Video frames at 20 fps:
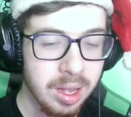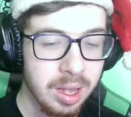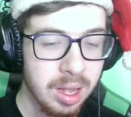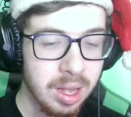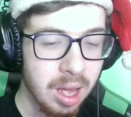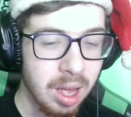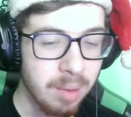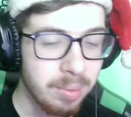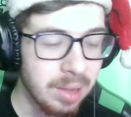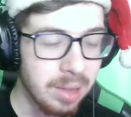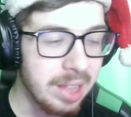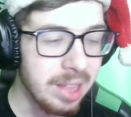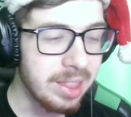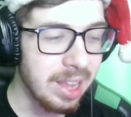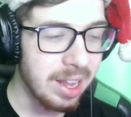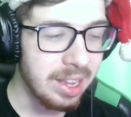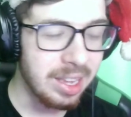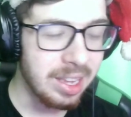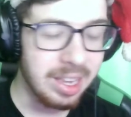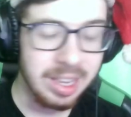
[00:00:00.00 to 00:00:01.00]
I'm glad
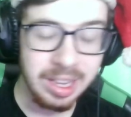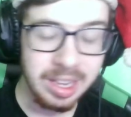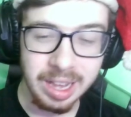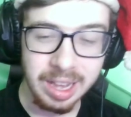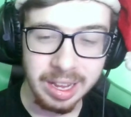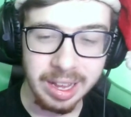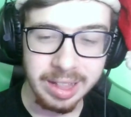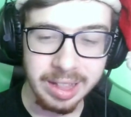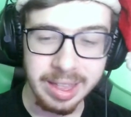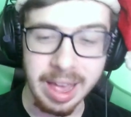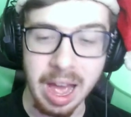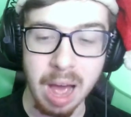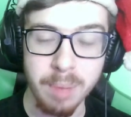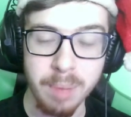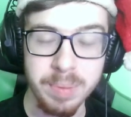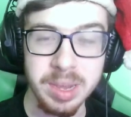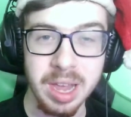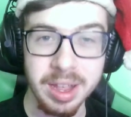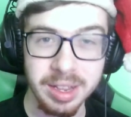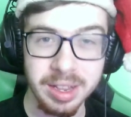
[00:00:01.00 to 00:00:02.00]
that he gets a
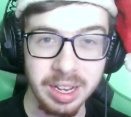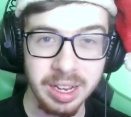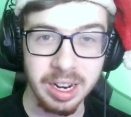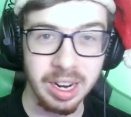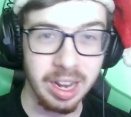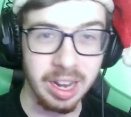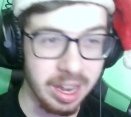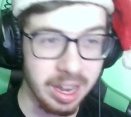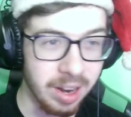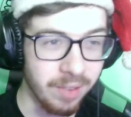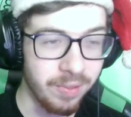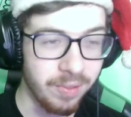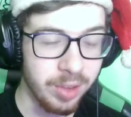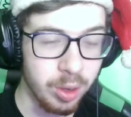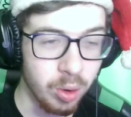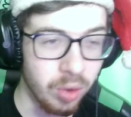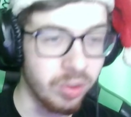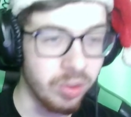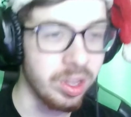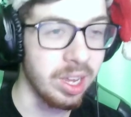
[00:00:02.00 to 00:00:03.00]
happy ending in a few
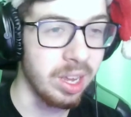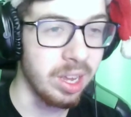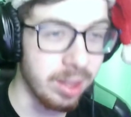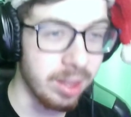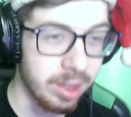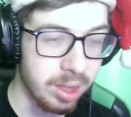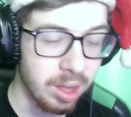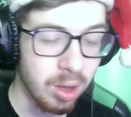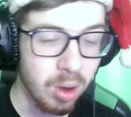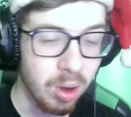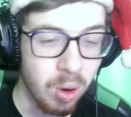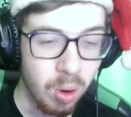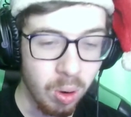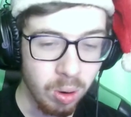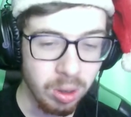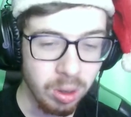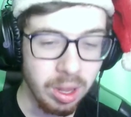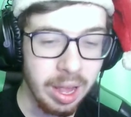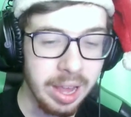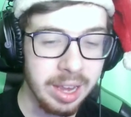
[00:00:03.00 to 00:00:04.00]
of these. Or
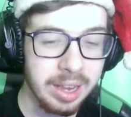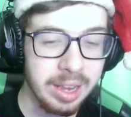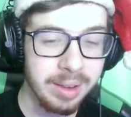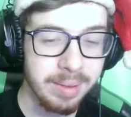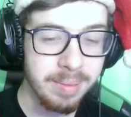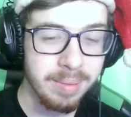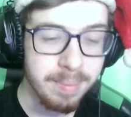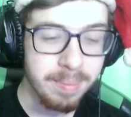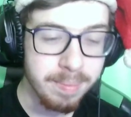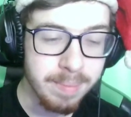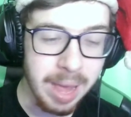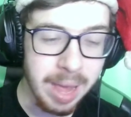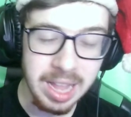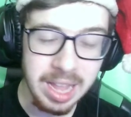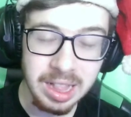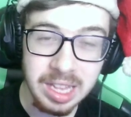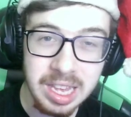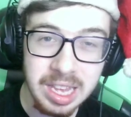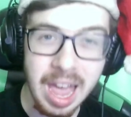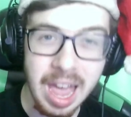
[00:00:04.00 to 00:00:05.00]
like,
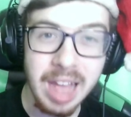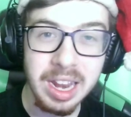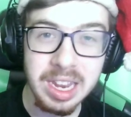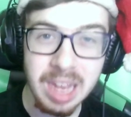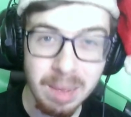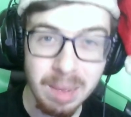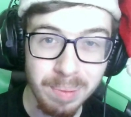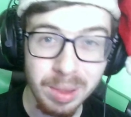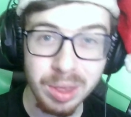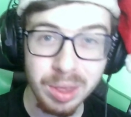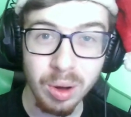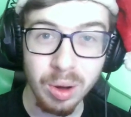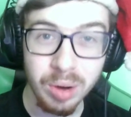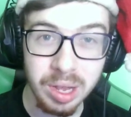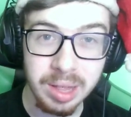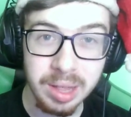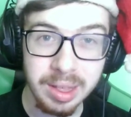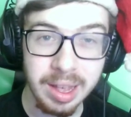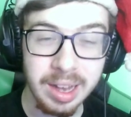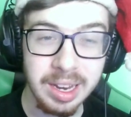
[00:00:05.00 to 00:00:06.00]
mainly any episode he's
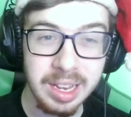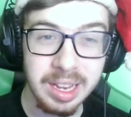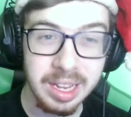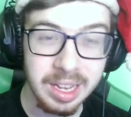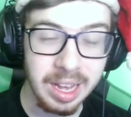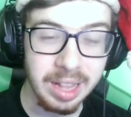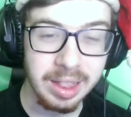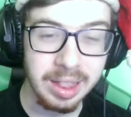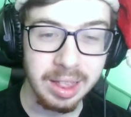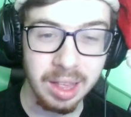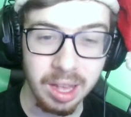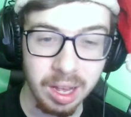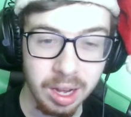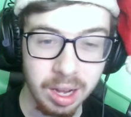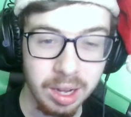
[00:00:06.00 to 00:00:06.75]
in, he gets a,